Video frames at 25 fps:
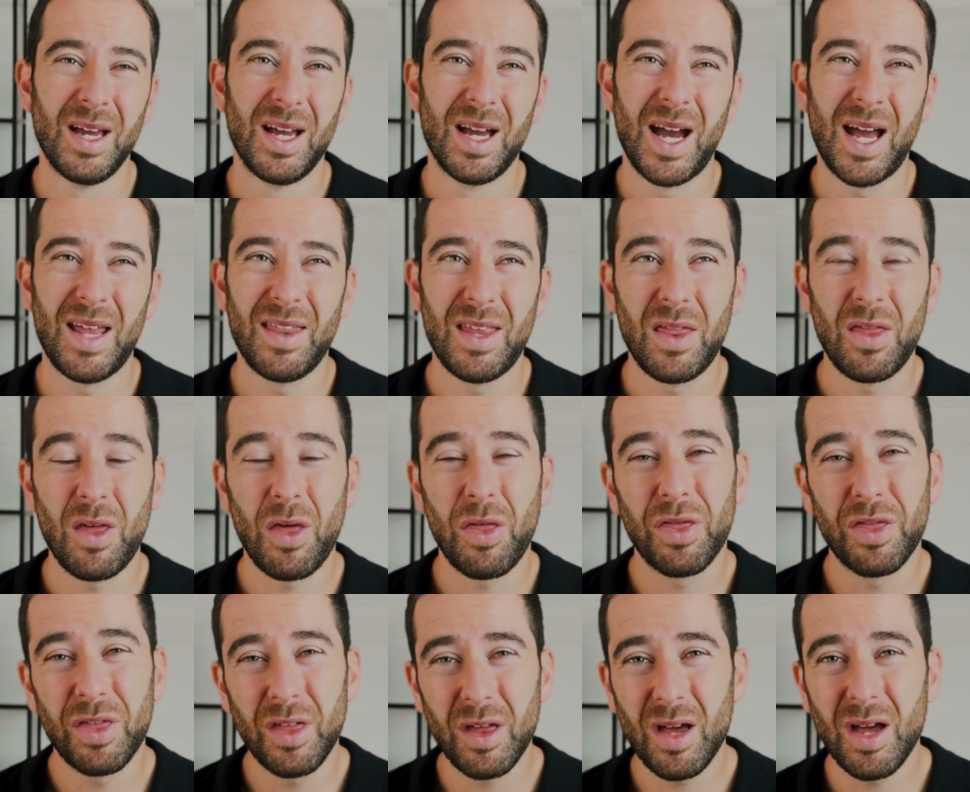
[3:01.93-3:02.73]
And then the
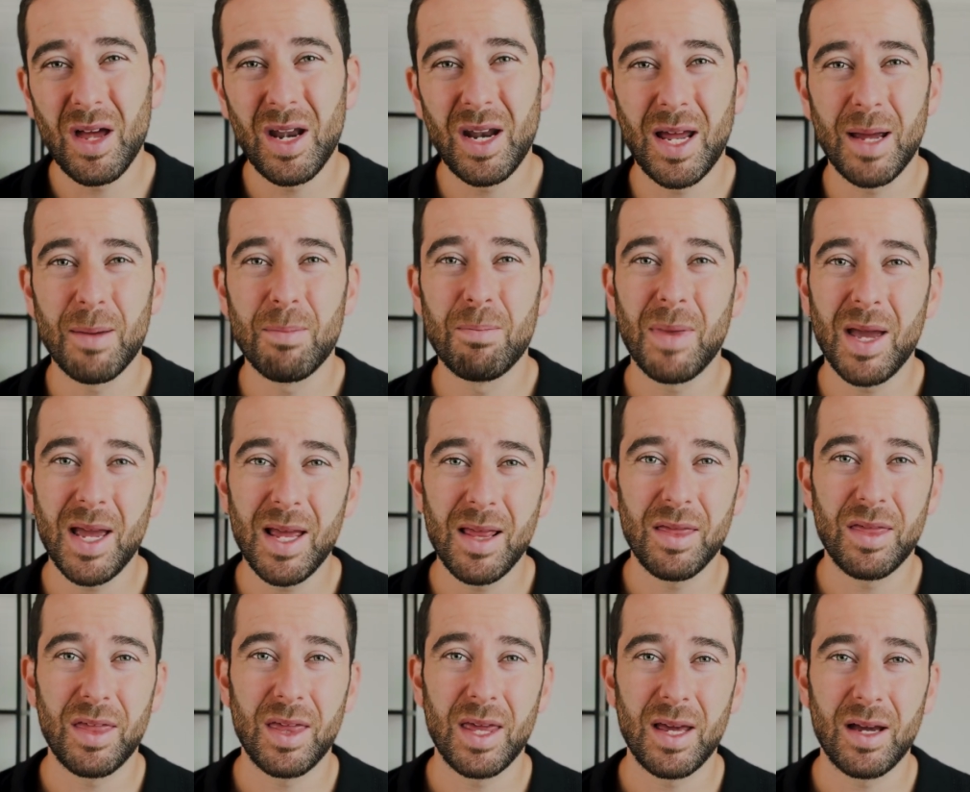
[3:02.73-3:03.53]
third like
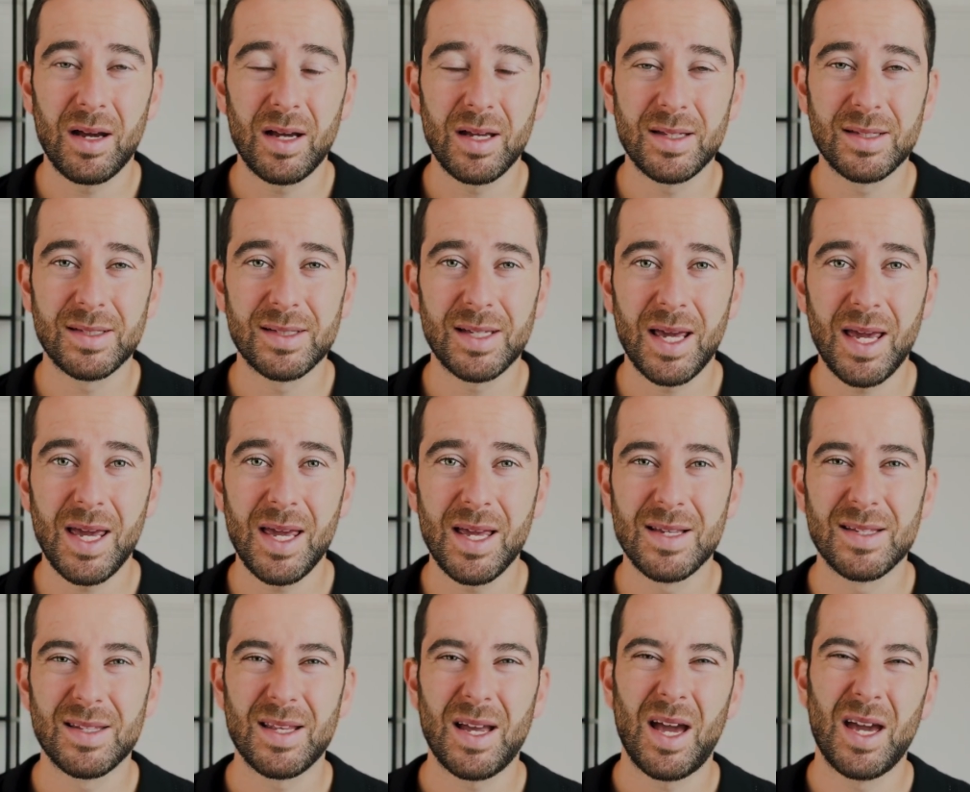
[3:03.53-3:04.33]
main thing I'd say
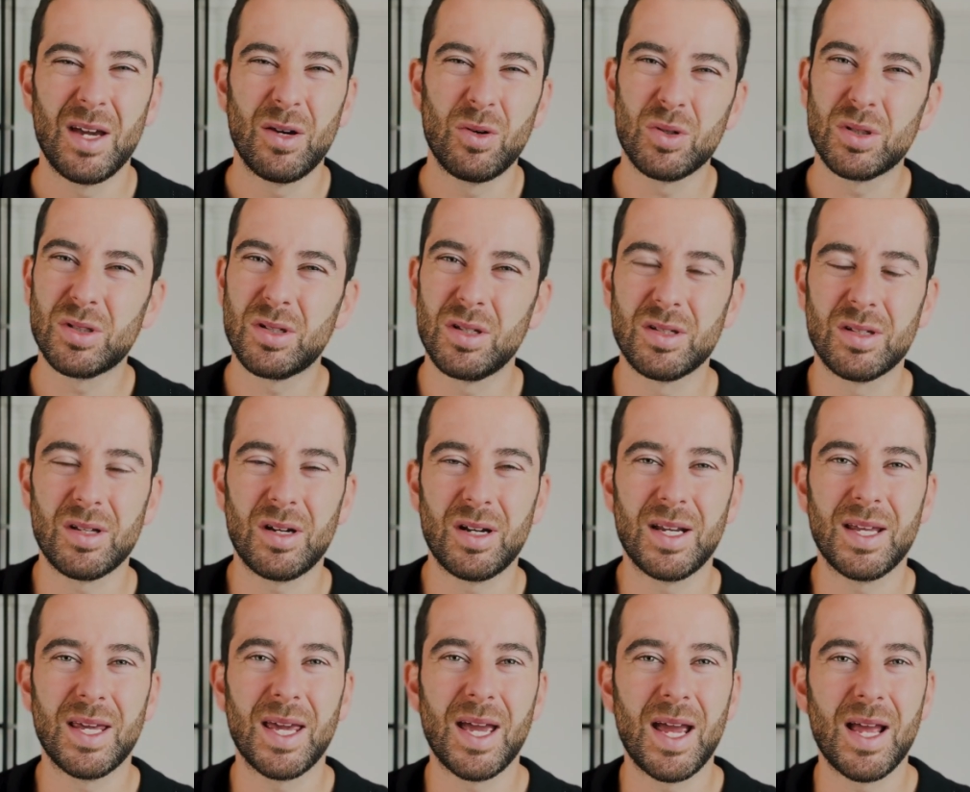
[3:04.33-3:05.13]
is that I also
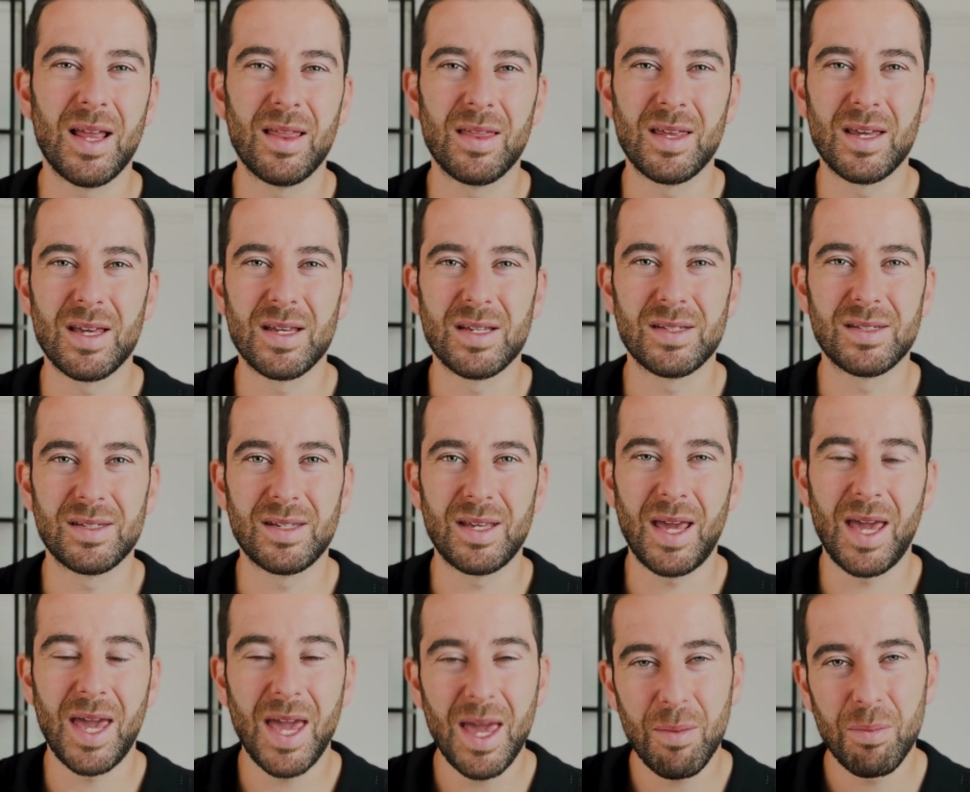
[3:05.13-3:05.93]
started getting this
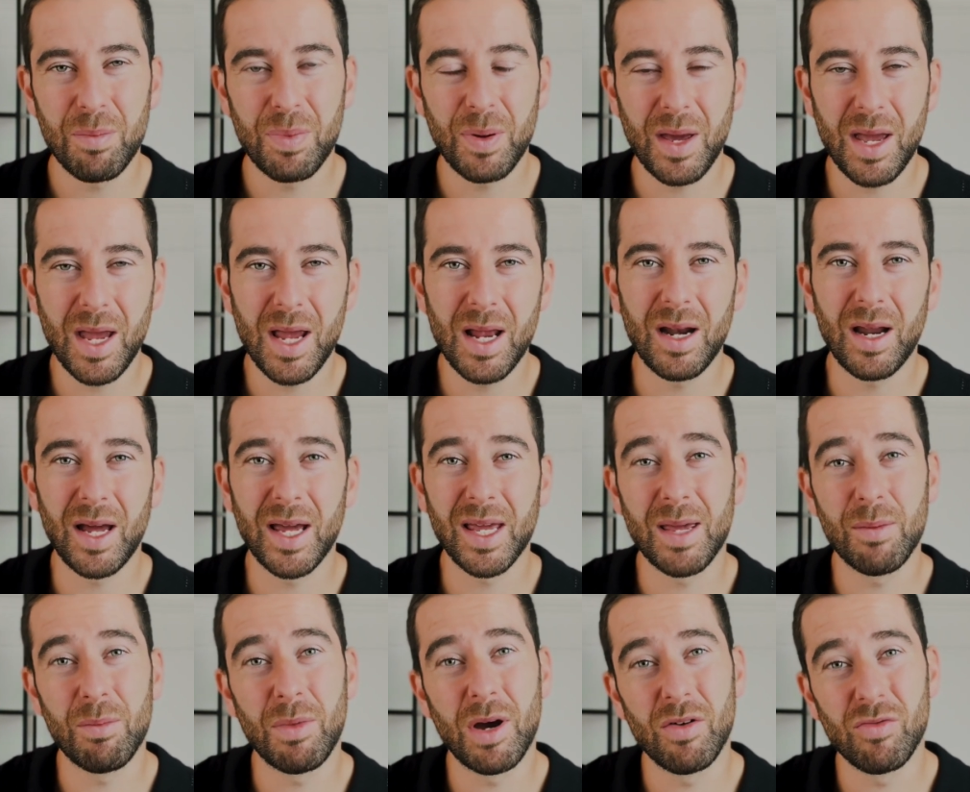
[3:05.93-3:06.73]
hip pain,
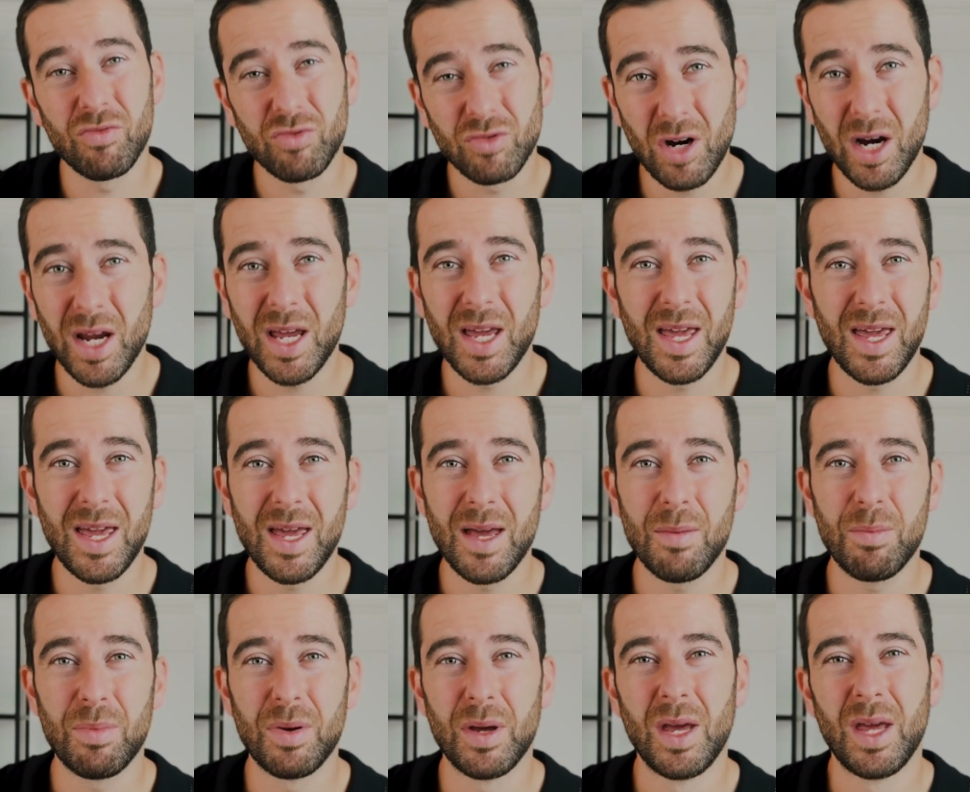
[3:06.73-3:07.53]
like in my right
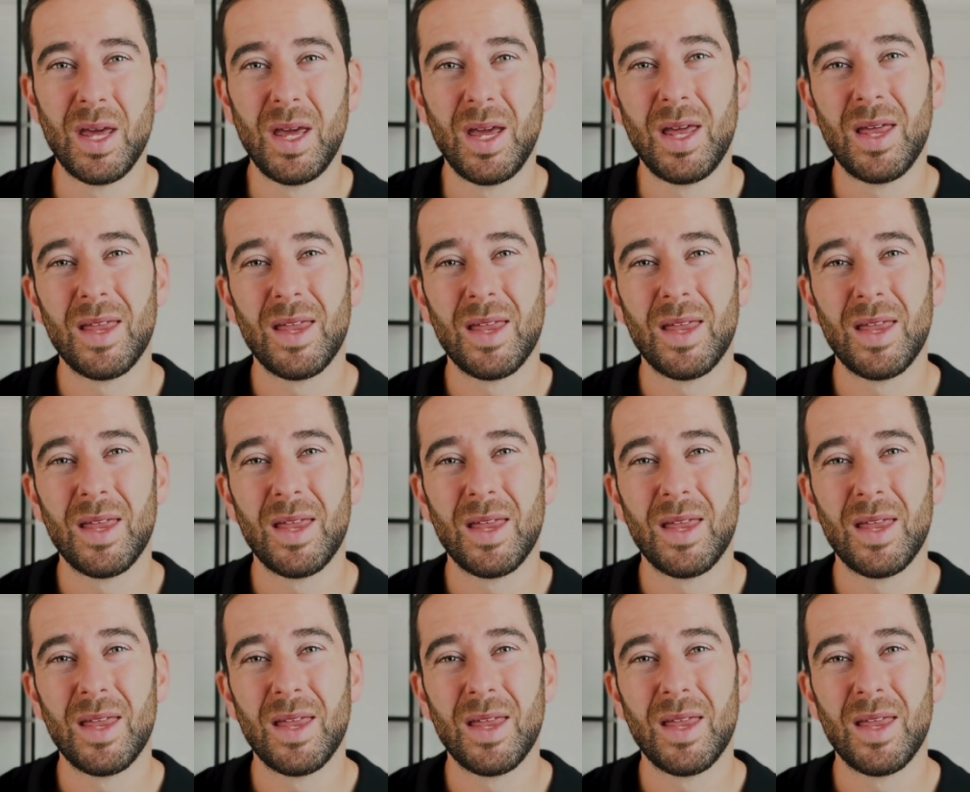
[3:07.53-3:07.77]
hip.